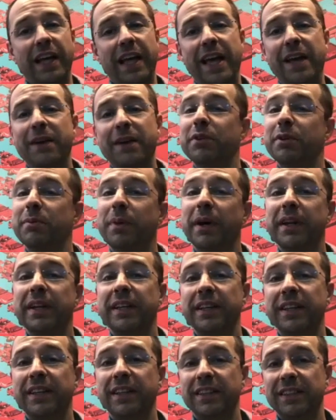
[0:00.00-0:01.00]

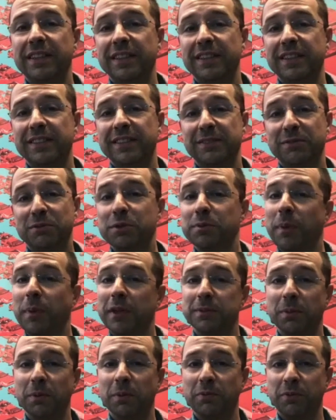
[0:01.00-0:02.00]
everybody is
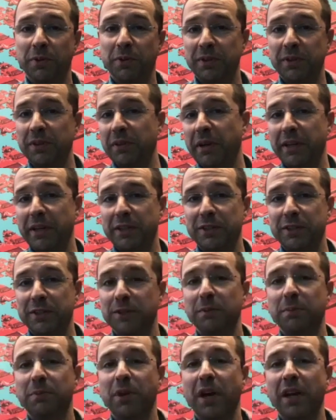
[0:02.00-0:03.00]
responsible for the direction of
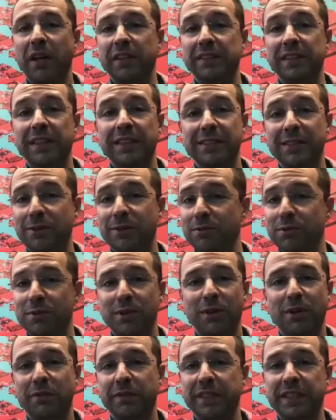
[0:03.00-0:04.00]
the product, the
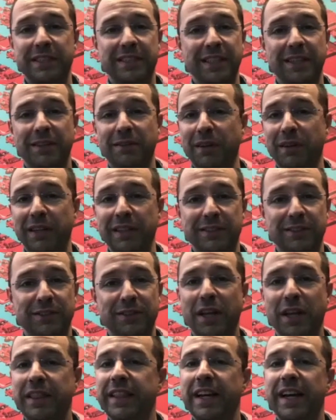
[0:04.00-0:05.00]
execution of it, etc. It's
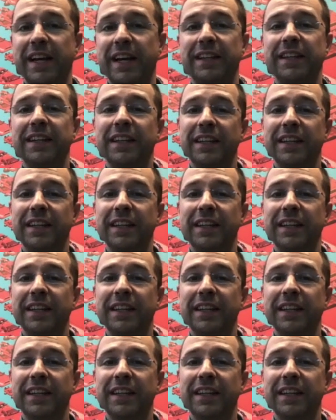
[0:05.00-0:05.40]
not that